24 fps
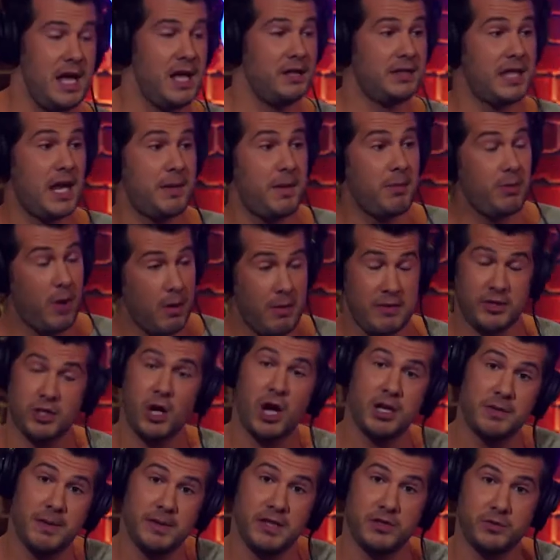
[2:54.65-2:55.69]
A lot of people, I
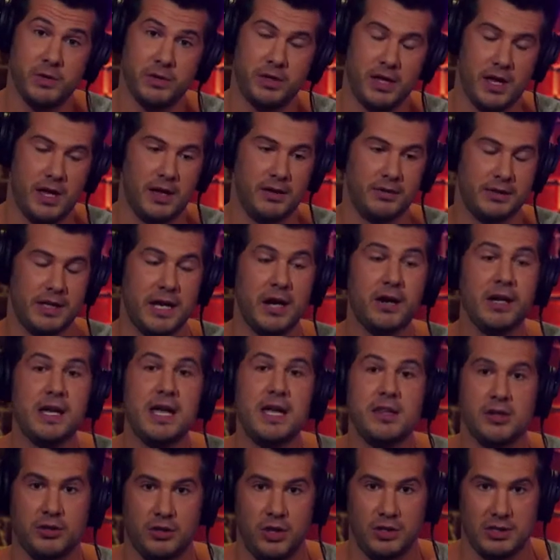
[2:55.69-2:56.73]
talked about this with Lear
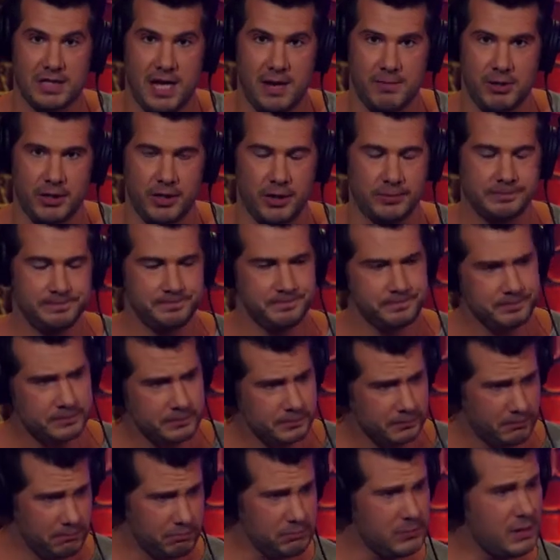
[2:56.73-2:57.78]
Keith a long time ago.
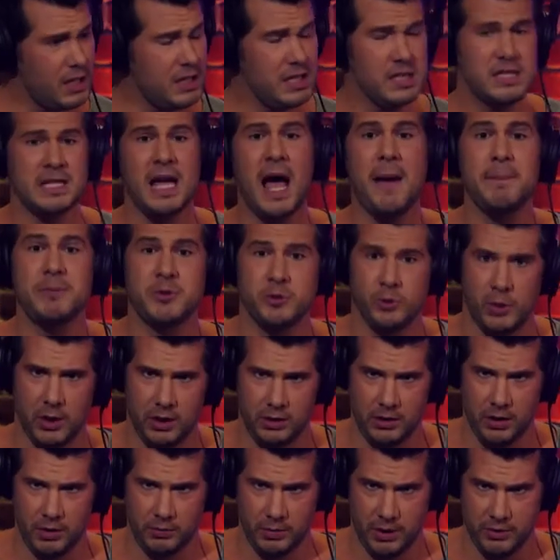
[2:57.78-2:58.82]

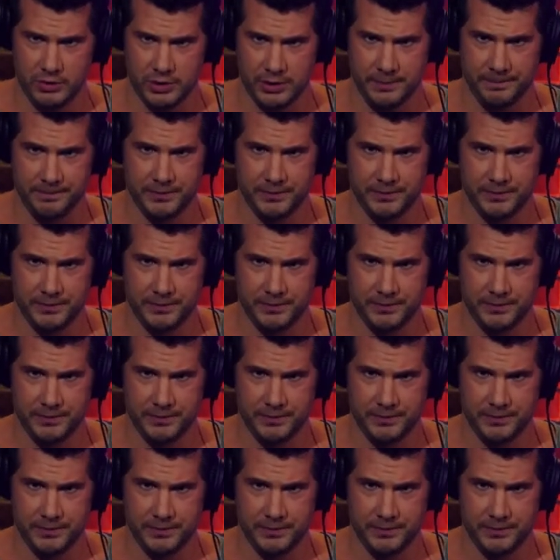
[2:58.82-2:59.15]
Topsoil erosion.